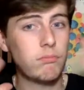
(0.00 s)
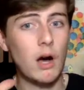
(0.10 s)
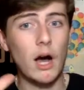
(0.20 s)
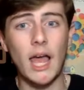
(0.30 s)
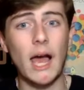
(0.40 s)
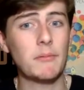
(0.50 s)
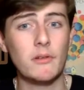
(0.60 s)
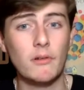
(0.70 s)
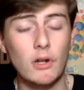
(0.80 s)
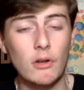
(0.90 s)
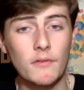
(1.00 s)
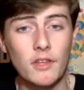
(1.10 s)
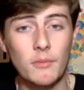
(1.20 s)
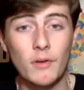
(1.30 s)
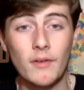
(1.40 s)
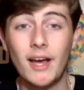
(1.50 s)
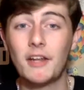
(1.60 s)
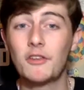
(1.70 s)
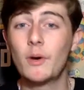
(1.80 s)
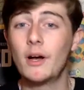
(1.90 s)
I absolutely love this movie. And
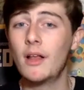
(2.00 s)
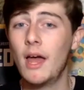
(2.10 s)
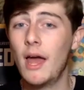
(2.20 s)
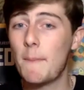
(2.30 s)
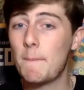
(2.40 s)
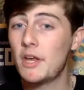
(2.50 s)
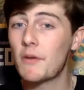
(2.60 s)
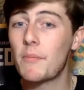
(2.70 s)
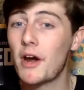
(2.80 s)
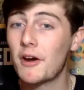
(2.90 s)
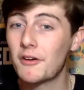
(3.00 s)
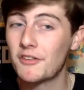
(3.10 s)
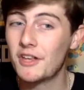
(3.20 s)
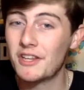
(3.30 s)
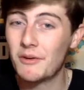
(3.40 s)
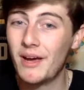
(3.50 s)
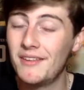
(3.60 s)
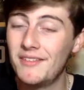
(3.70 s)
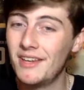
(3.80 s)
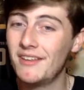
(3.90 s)
as well, Peter Parker does not know what
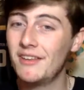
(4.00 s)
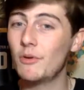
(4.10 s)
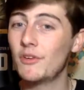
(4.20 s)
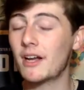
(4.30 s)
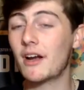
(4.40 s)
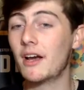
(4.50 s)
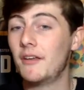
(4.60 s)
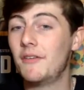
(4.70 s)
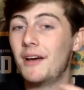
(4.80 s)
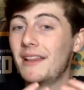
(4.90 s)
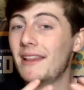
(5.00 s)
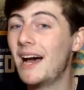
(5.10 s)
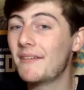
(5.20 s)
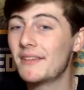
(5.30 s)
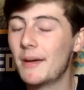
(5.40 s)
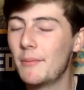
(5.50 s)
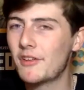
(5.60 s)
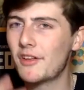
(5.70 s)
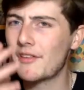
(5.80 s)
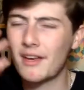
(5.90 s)
AC/DC was. I laughed at that, but
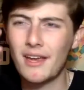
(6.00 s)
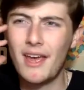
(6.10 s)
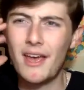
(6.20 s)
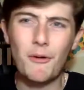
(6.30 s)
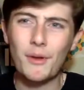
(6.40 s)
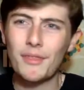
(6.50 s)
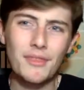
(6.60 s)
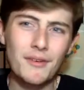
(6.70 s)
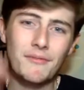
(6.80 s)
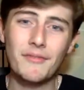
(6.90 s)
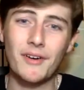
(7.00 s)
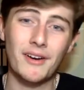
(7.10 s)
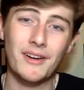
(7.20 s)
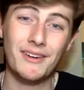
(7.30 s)
I was like, what the fuck?